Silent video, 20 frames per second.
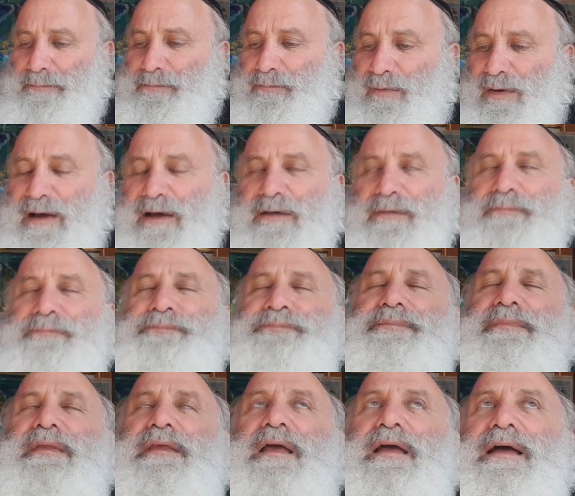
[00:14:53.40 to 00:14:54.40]
Well,
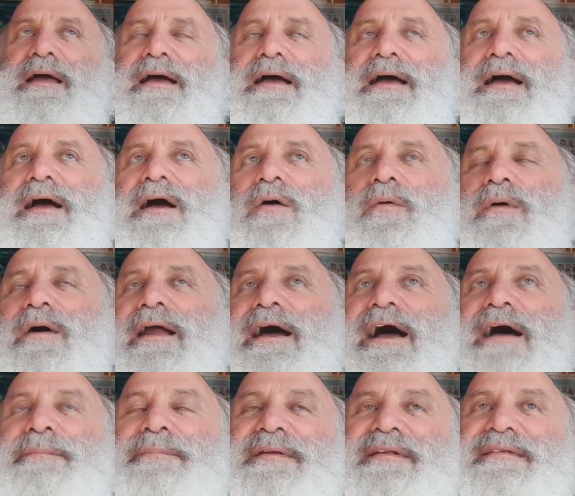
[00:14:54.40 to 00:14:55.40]
what
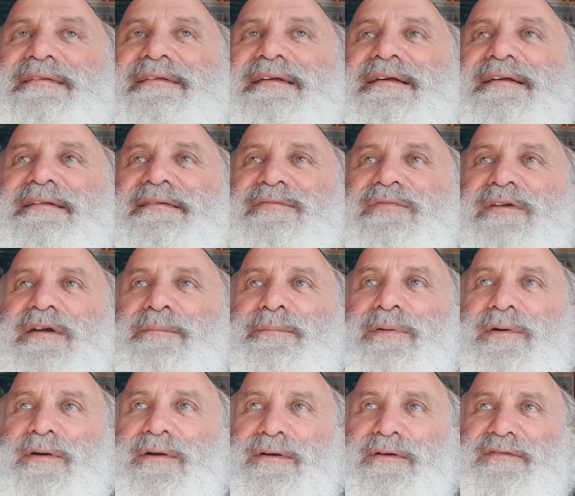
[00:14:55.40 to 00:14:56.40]
happens is when a
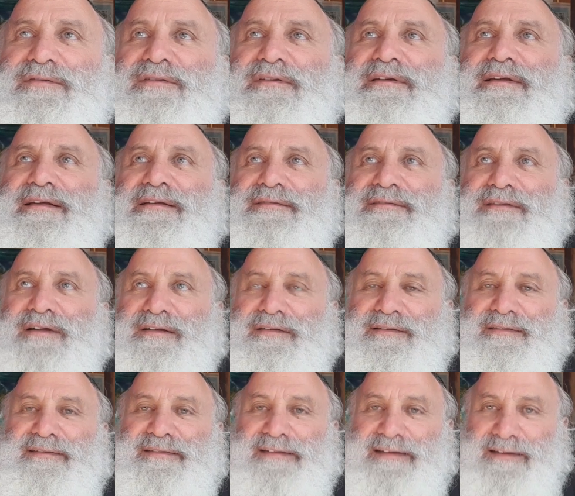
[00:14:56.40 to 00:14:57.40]
person has done
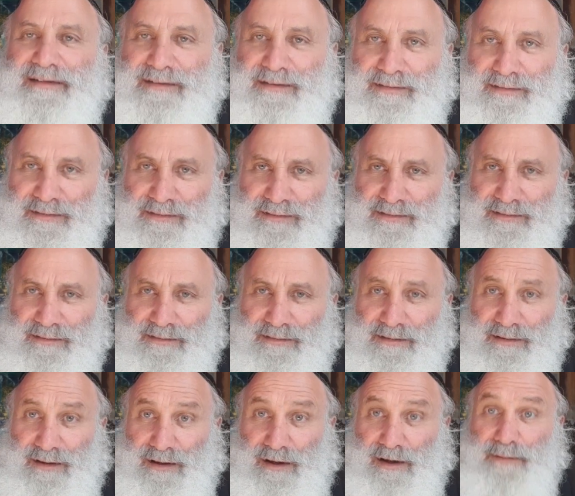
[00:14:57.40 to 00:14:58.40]
sins
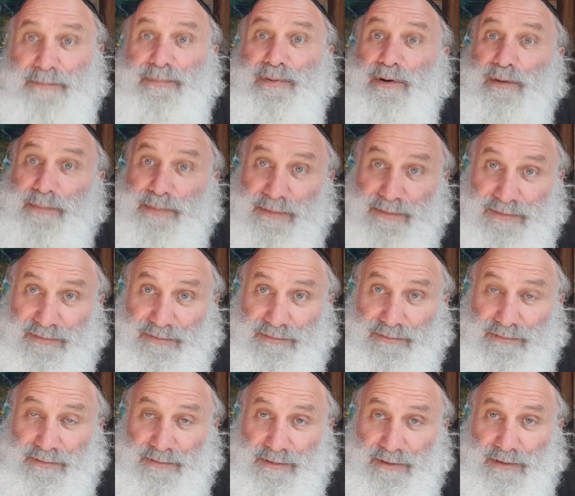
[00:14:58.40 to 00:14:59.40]
on purpose,
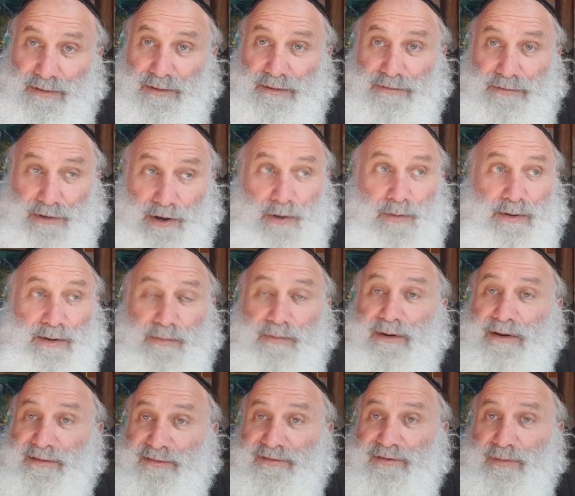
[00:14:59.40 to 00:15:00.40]
knowing
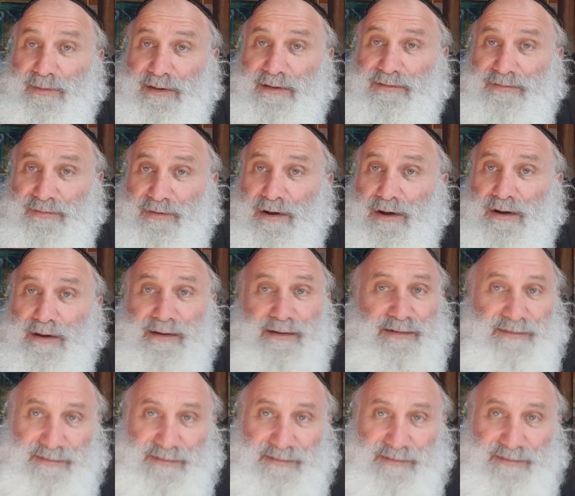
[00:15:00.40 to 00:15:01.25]
what he's doing is wrong and he